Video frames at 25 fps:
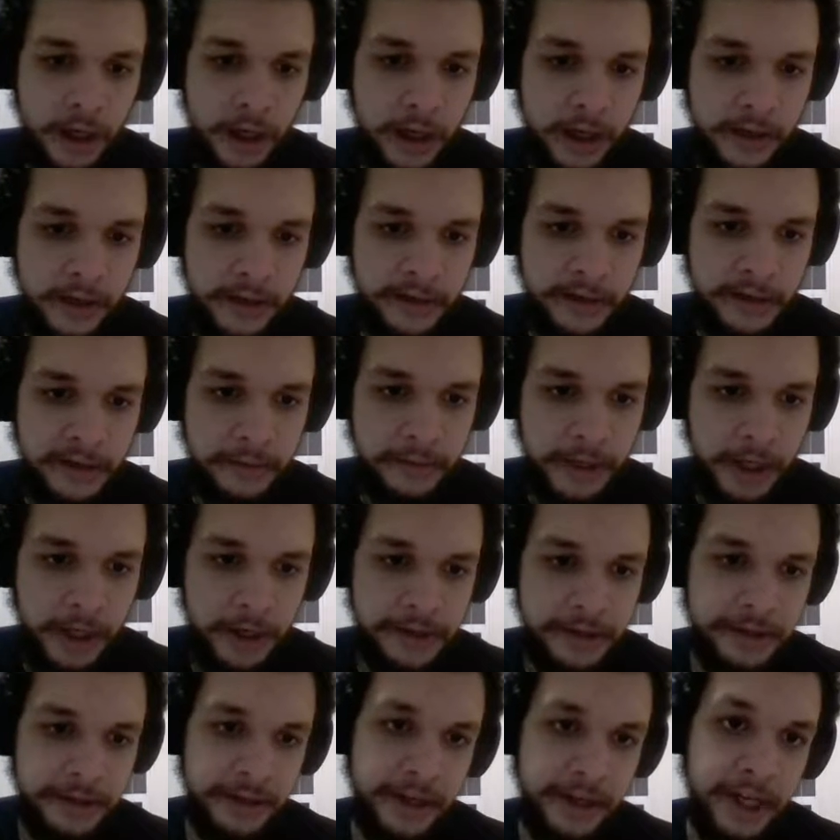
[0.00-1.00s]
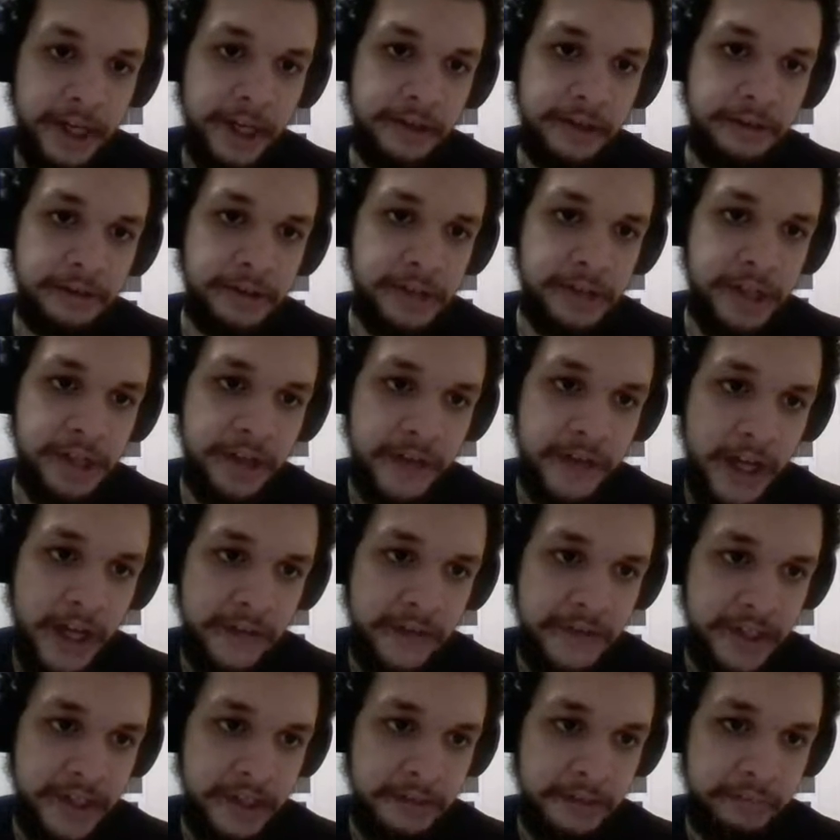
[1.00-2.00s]
And that's gonna be our turn again. You can just hit
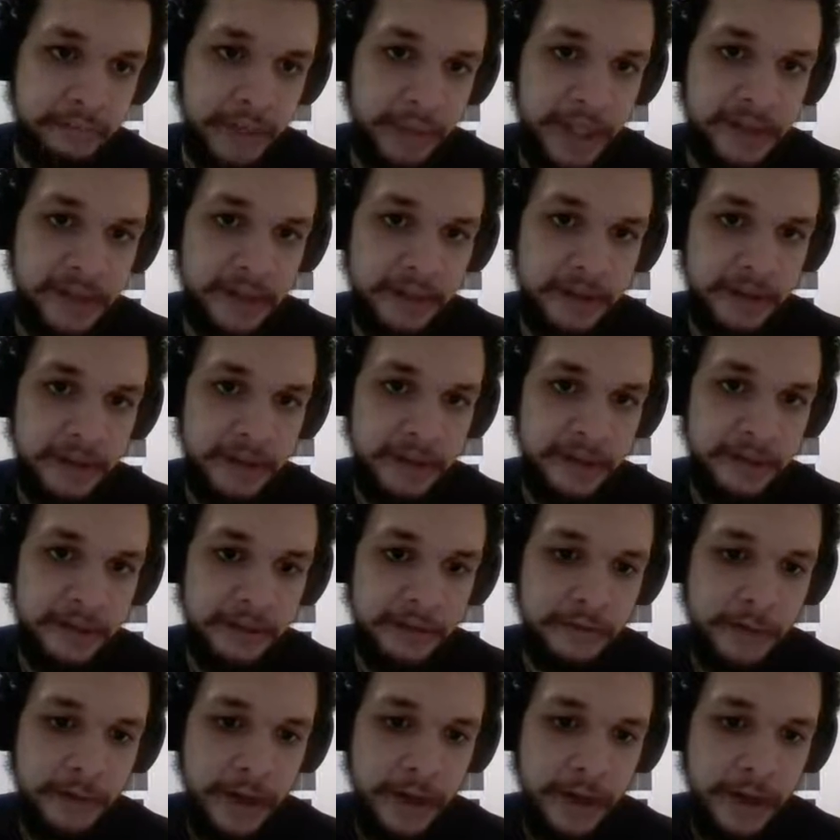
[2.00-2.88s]
F6 basically as soon as